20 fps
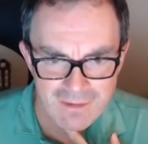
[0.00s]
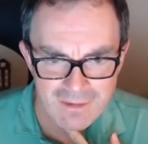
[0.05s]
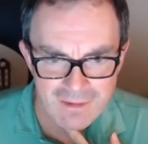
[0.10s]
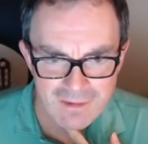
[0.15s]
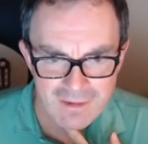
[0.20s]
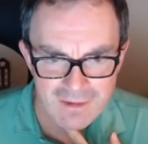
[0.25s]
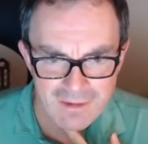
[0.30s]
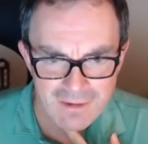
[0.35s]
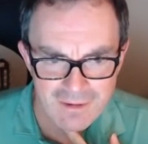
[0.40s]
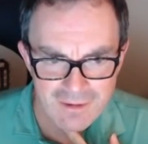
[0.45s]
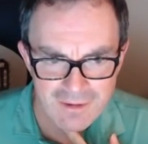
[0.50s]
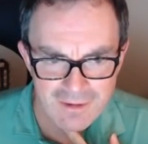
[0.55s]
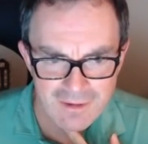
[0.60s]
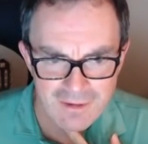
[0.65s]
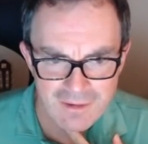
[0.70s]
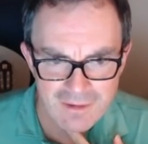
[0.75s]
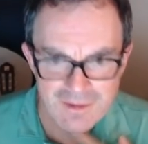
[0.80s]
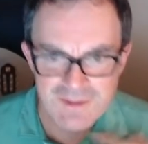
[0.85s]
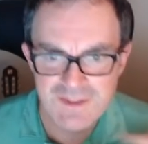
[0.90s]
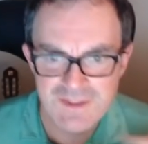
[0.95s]

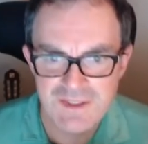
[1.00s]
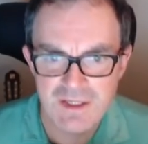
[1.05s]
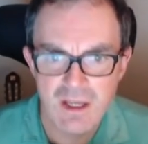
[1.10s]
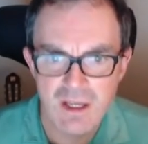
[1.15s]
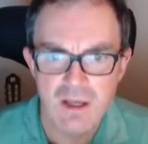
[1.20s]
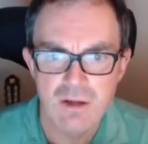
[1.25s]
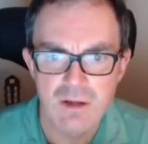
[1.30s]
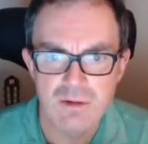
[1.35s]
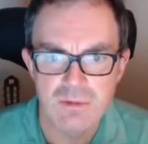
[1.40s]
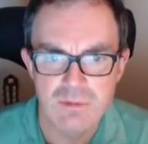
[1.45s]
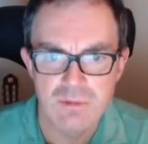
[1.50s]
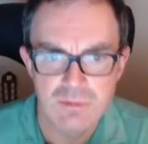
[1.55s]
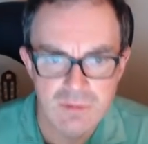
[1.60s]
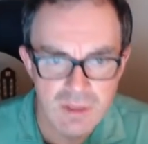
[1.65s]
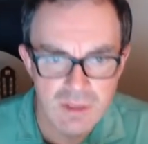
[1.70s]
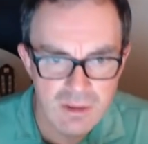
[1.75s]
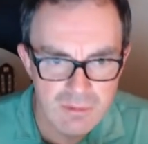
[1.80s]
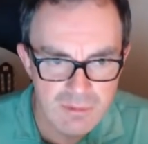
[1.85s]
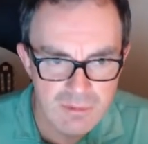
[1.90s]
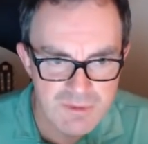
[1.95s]
Uh, oh
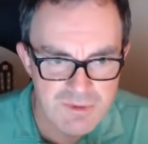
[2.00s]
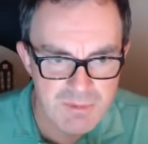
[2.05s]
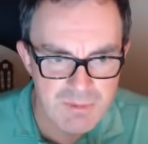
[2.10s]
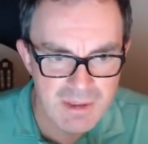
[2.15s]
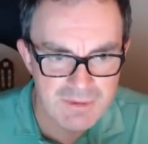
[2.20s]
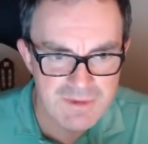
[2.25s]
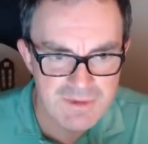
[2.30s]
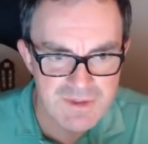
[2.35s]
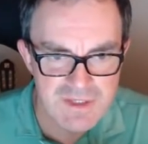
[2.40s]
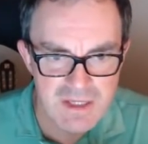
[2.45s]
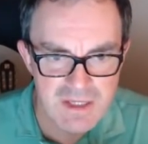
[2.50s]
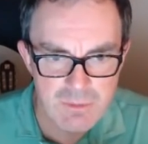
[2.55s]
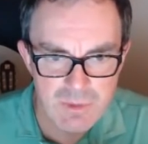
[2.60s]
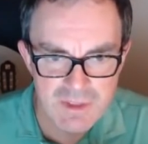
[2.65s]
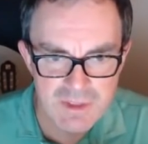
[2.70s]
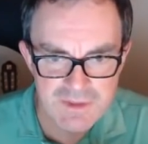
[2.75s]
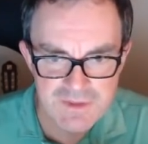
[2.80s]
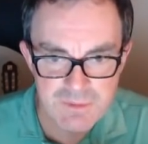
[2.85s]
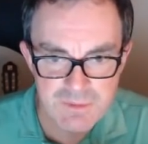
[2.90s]
no, I was about to say where's,